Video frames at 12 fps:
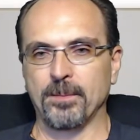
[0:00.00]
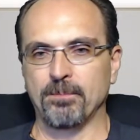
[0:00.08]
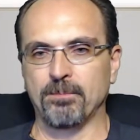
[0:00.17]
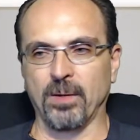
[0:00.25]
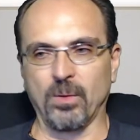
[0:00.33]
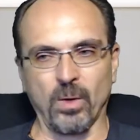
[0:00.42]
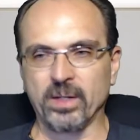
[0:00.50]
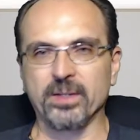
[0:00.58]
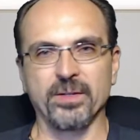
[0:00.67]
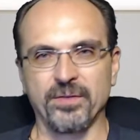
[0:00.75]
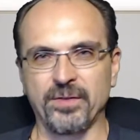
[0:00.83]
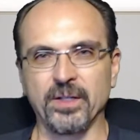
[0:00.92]
but what are
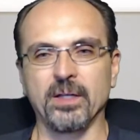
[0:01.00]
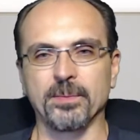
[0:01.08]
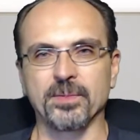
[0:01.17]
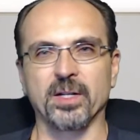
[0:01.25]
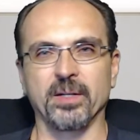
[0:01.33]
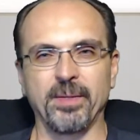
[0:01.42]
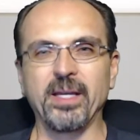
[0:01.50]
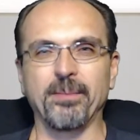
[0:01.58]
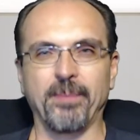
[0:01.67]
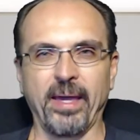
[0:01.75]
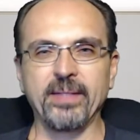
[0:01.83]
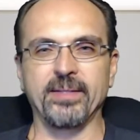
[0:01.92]
the films that are being
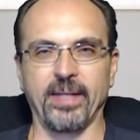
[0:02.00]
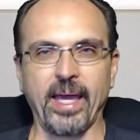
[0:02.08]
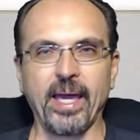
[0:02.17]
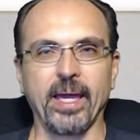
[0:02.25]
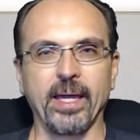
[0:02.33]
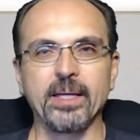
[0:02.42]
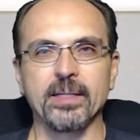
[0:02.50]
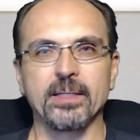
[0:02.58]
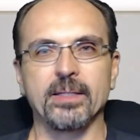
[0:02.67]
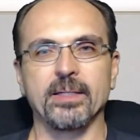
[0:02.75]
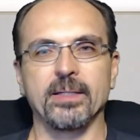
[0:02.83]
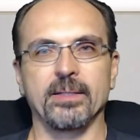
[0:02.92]
made today
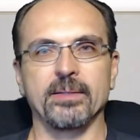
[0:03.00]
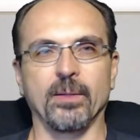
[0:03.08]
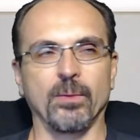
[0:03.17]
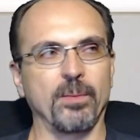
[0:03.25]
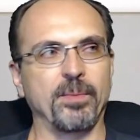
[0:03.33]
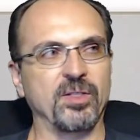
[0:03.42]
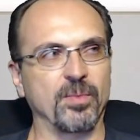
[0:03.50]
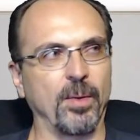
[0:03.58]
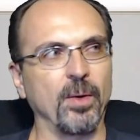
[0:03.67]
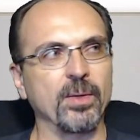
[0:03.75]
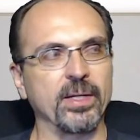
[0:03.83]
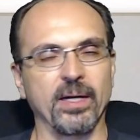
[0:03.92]
that will be
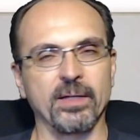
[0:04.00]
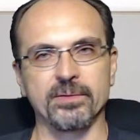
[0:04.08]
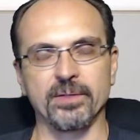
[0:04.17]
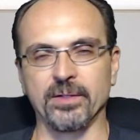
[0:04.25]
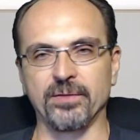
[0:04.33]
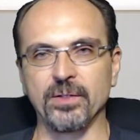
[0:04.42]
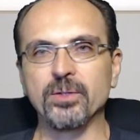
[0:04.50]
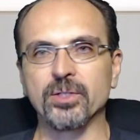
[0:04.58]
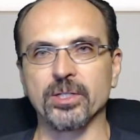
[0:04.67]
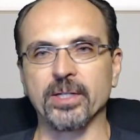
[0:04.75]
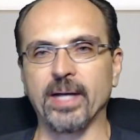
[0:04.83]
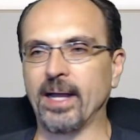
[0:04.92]
spoken of in the
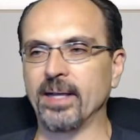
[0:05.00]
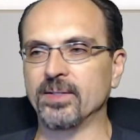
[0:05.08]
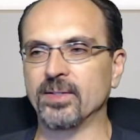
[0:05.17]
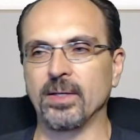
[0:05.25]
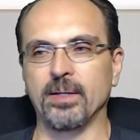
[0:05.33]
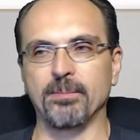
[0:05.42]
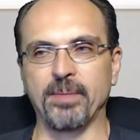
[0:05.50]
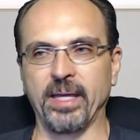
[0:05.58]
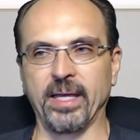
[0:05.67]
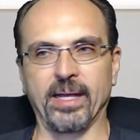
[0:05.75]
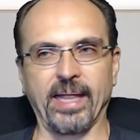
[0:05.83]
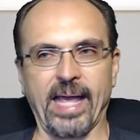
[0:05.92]
future as
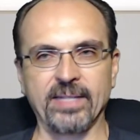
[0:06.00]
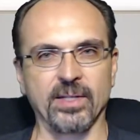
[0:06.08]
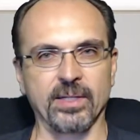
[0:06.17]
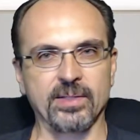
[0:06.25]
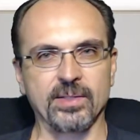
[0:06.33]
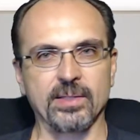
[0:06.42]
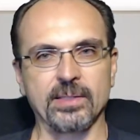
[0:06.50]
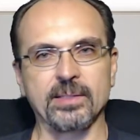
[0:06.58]
being classics?